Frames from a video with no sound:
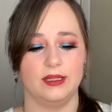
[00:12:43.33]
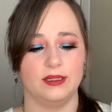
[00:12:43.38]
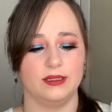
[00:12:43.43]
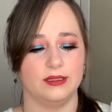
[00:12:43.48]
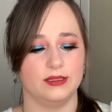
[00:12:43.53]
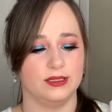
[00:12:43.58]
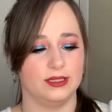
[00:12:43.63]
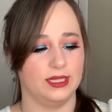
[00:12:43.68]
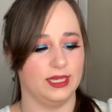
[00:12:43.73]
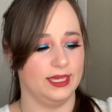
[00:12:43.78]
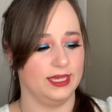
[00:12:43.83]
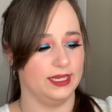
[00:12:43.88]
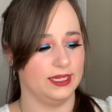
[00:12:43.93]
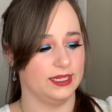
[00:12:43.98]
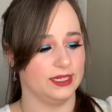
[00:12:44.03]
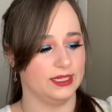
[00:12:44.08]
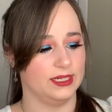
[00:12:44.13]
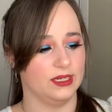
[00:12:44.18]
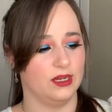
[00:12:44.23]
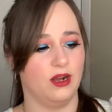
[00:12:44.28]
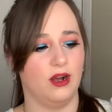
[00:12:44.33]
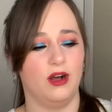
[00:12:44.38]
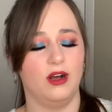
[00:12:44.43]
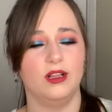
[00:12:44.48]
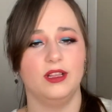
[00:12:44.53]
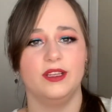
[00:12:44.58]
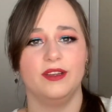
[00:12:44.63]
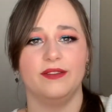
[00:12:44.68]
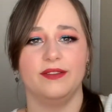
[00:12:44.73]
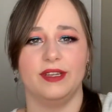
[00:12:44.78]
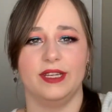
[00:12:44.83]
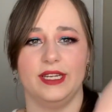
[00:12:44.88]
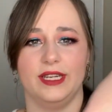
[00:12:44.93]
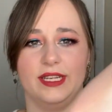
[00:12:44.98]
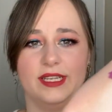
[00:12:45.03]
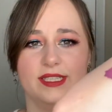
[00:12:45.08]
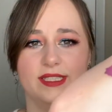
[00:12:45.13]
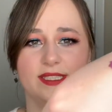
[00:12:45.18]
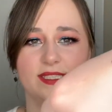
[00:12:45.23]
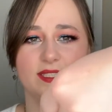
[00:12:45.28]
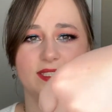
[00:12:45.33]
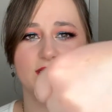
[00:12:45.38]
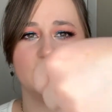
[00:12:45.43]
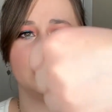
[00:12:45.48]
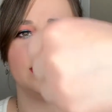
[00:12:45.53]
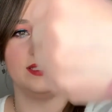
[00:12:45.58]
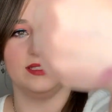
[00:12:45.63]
Like, all of it is